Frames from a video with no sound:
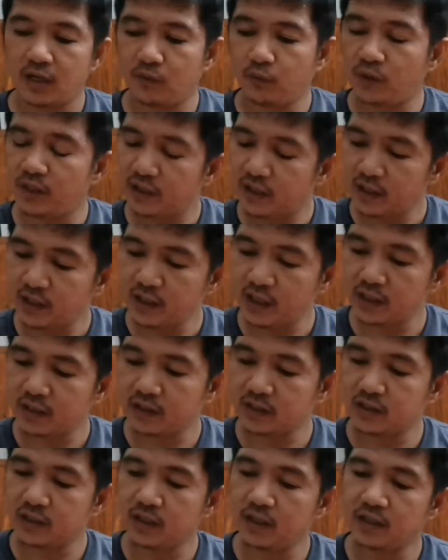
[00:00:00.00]
One thing that
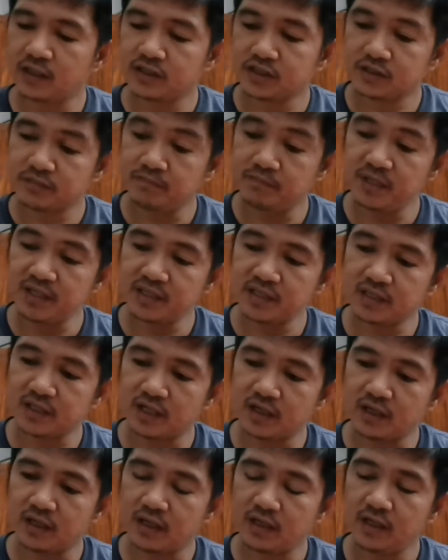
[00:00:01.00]
is
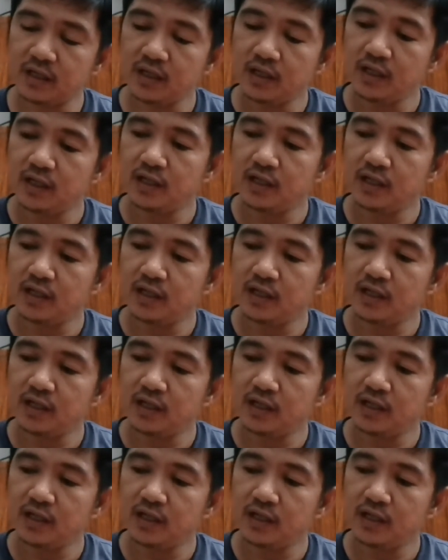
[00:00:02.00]
missing